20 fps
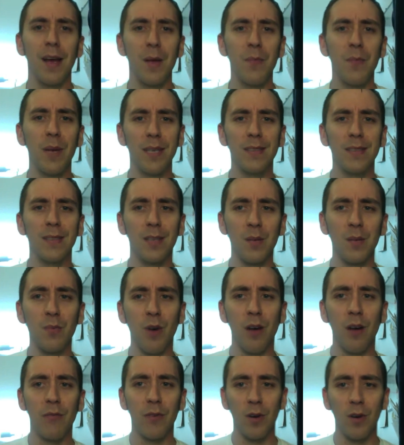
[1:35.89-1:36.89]
basically
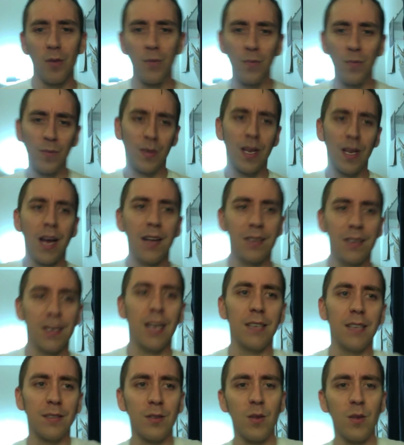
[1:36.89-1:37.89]
profit our,
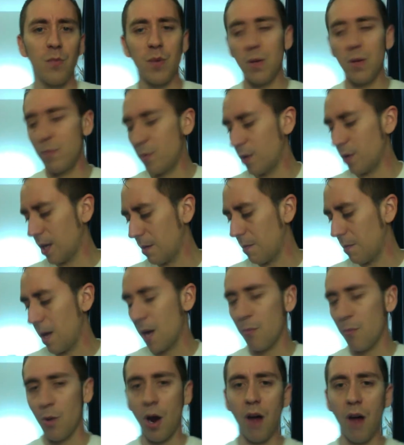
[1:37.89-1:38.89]
not so that people can
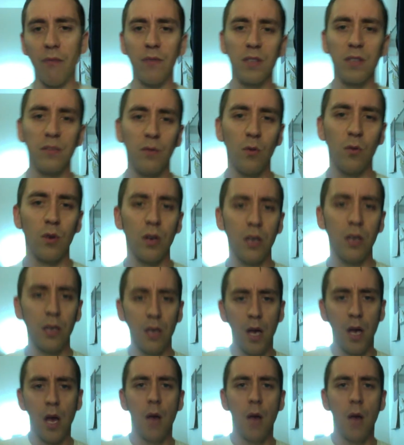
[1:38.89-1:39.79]
make profits for it,